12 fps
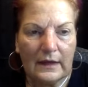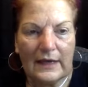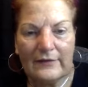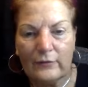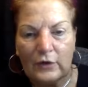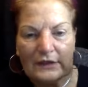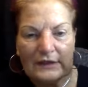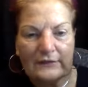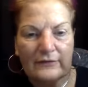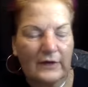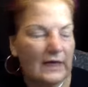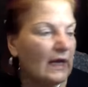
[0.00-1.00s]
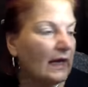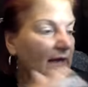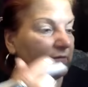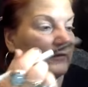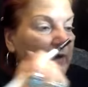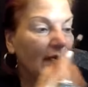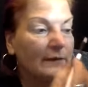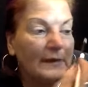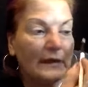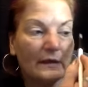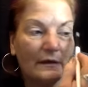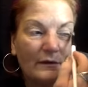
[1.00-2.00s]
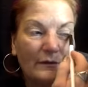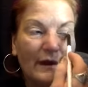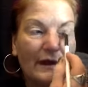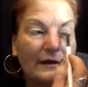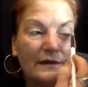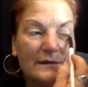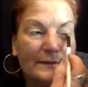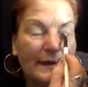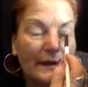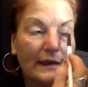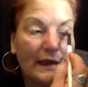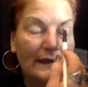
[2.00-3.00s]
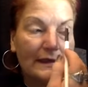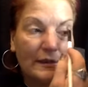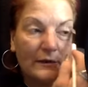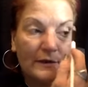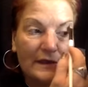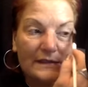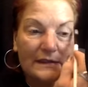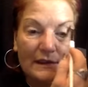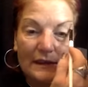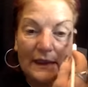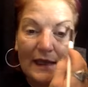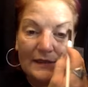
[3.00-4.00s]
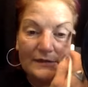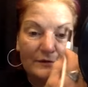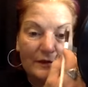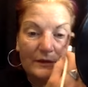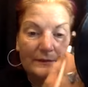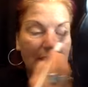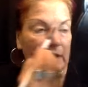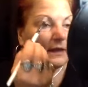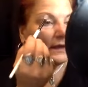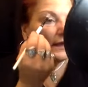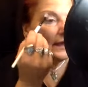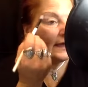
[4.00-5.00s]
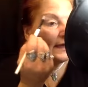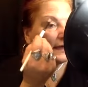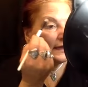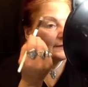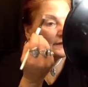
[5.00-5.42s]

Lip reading: I've worked in a very hot environment where it's been 90 degrees in the classroom and I'm